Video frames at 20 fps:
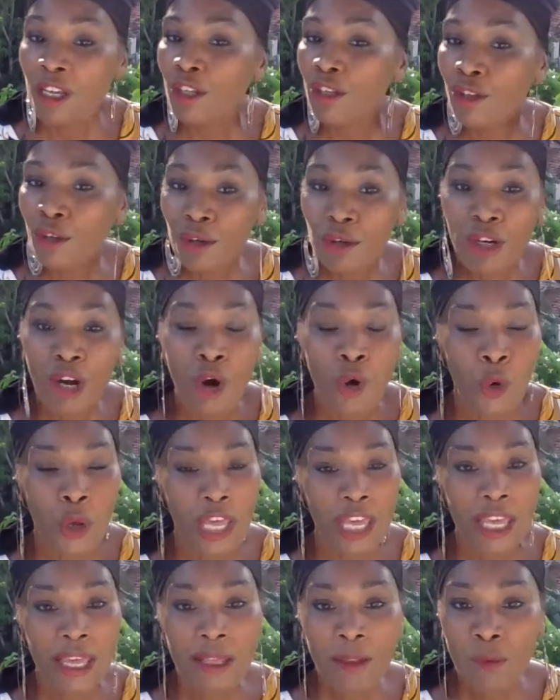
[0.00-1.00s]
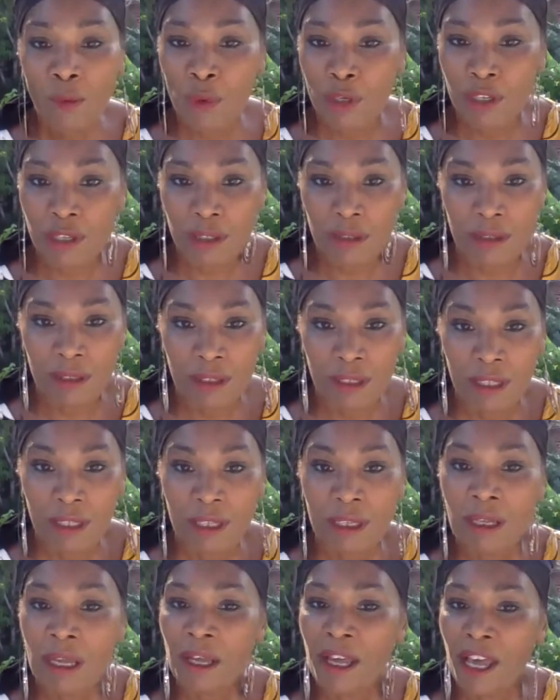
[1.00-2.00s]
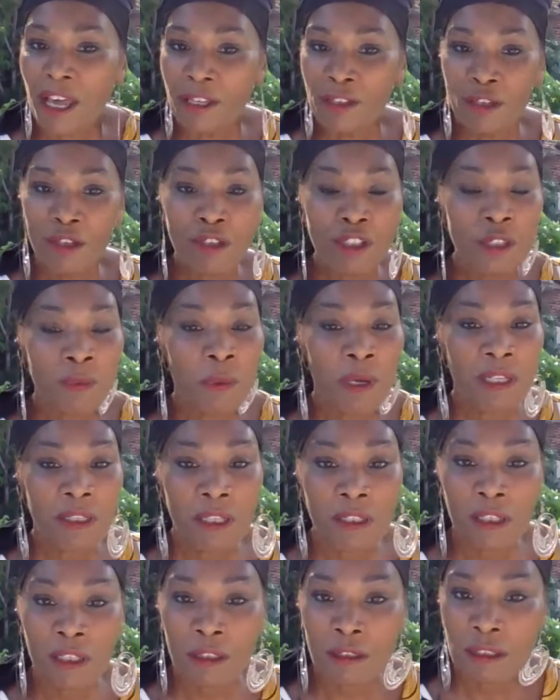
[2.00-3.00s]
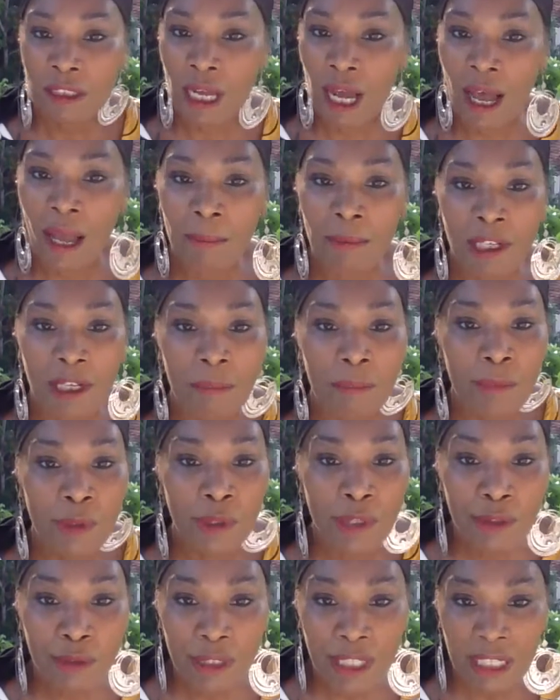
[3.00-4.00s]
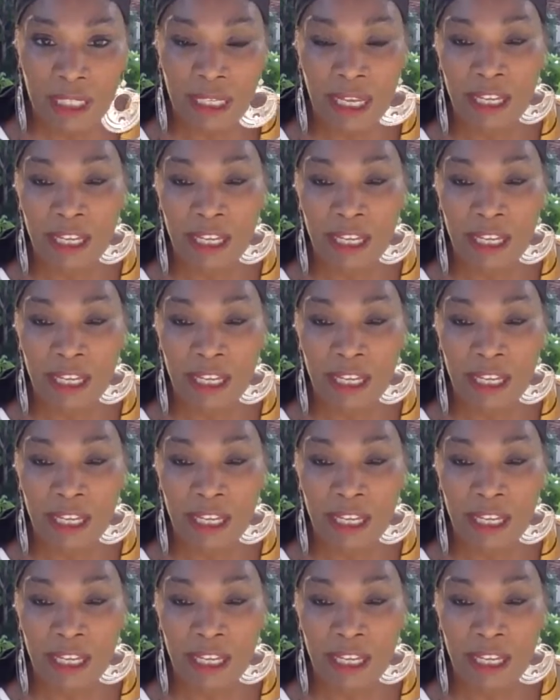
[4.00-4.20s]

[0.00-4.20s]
You go inward and you spend a little time communing,